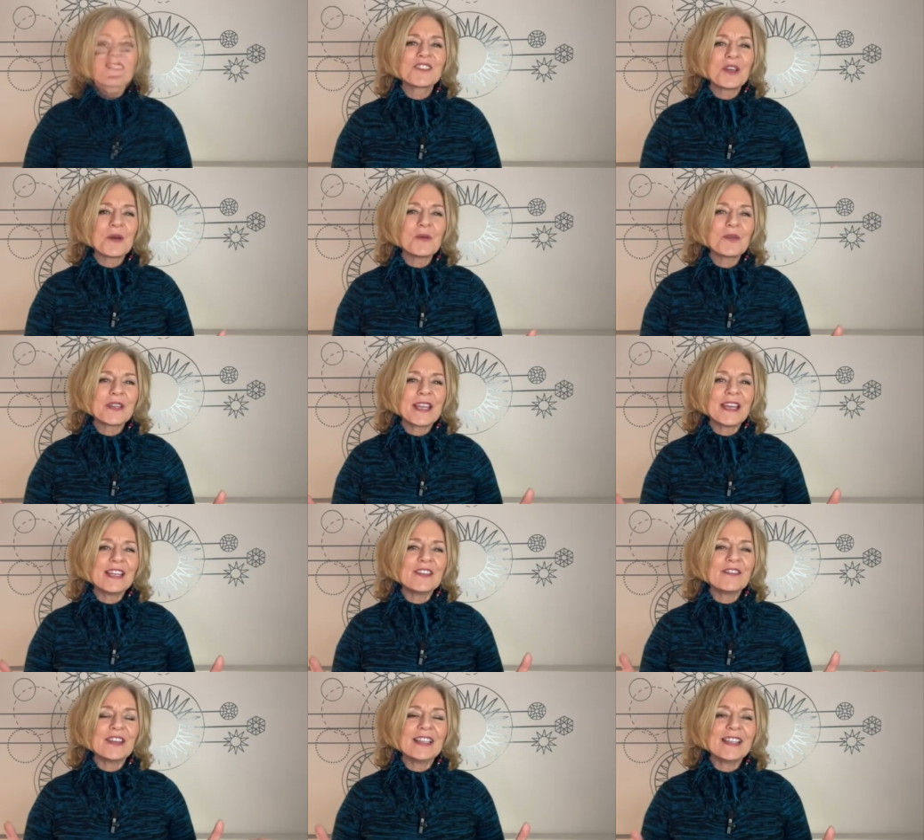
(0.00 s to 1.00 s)
So we're
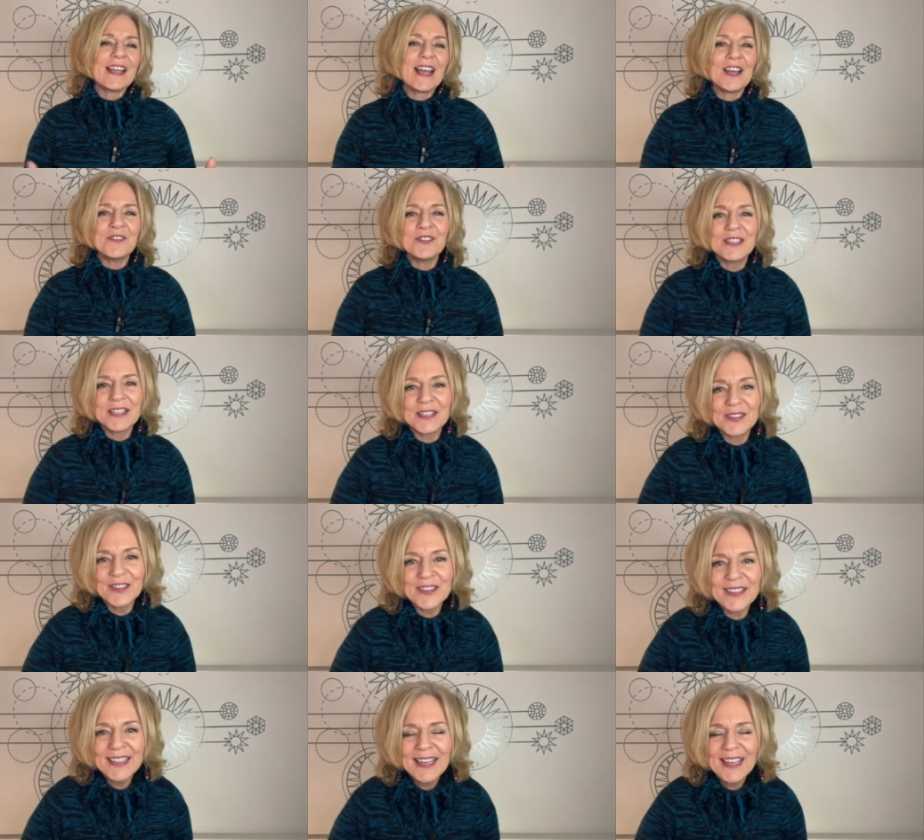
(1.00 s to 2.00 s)
getting ready to have
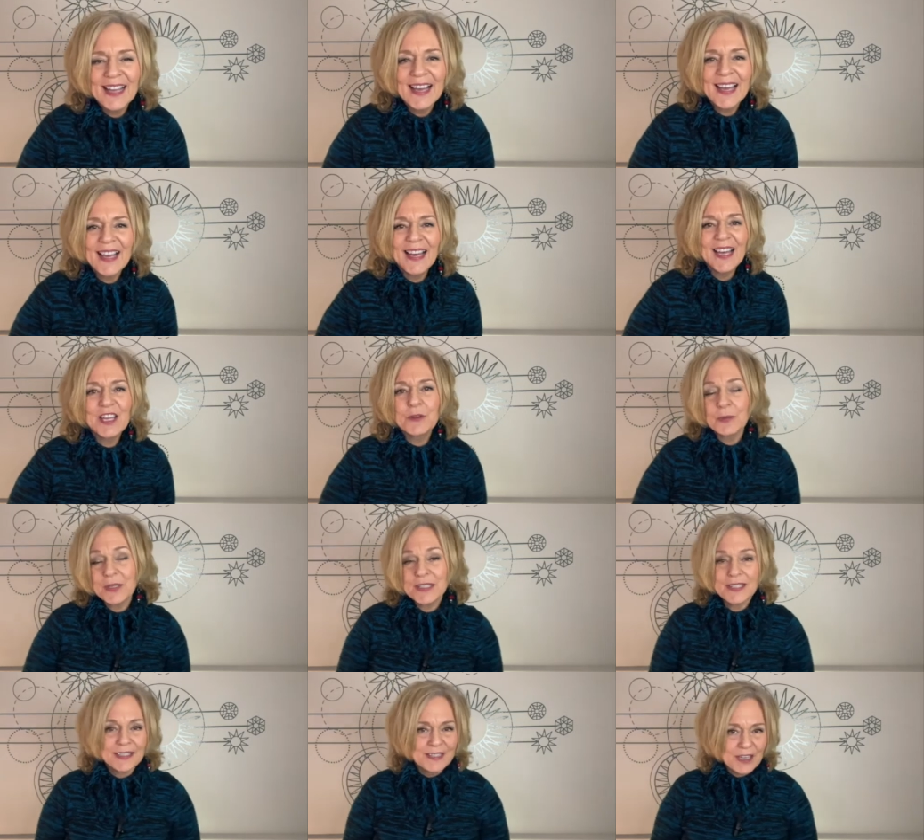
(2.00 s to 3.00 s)
dinner, and we
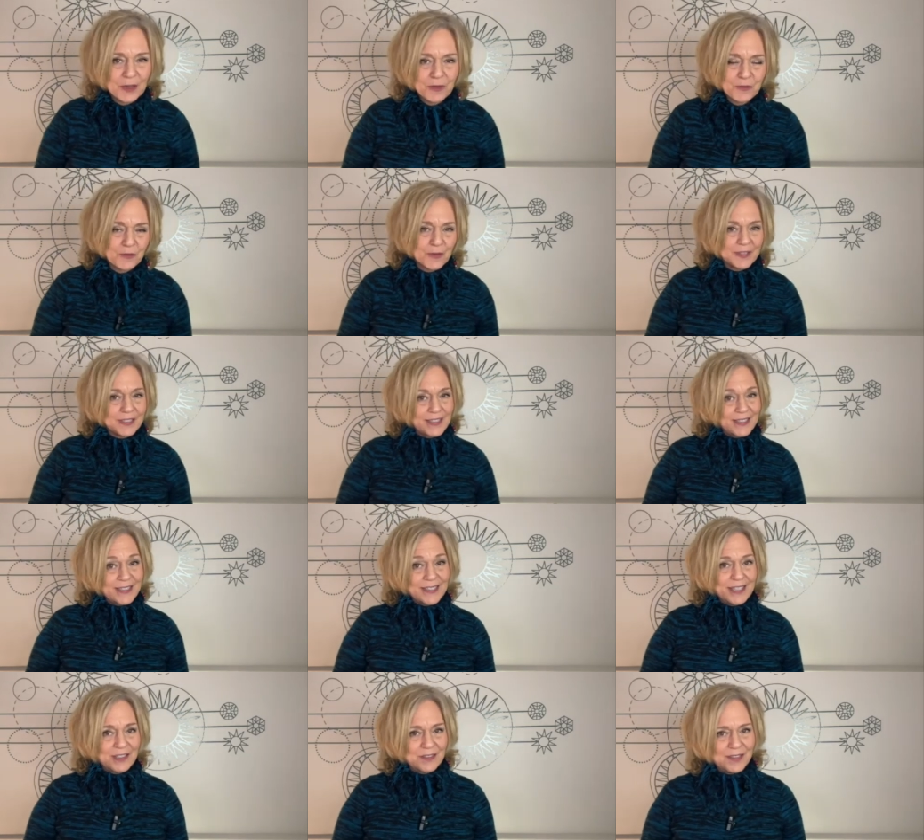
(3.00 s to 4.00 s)
sit down in front of the
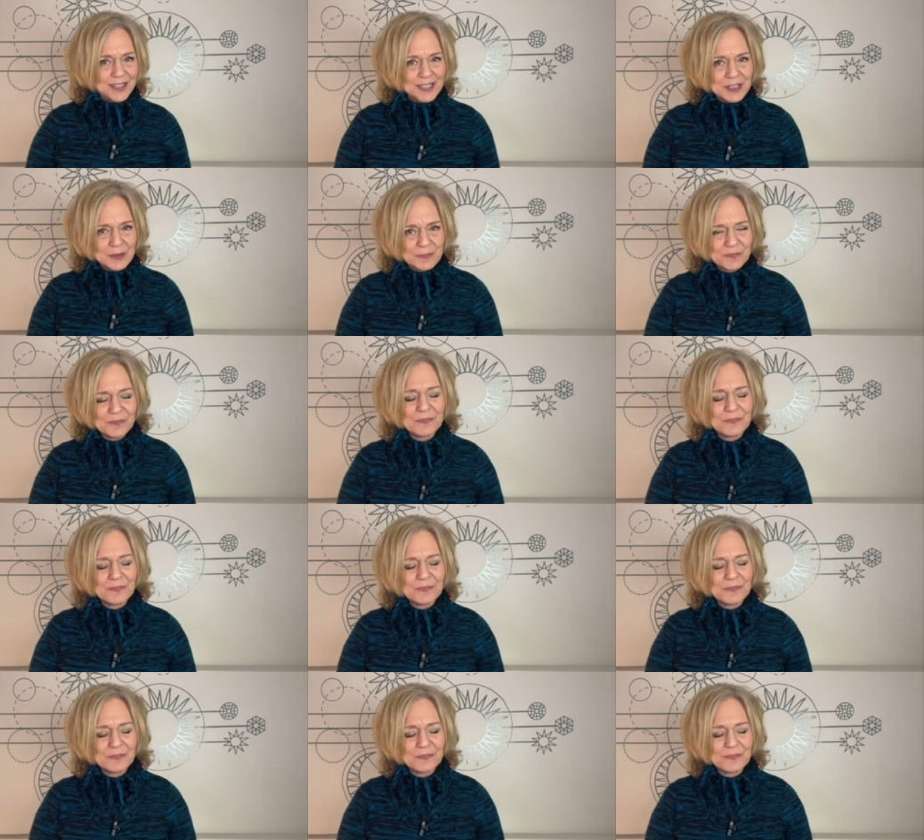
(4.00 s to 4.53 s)
TV.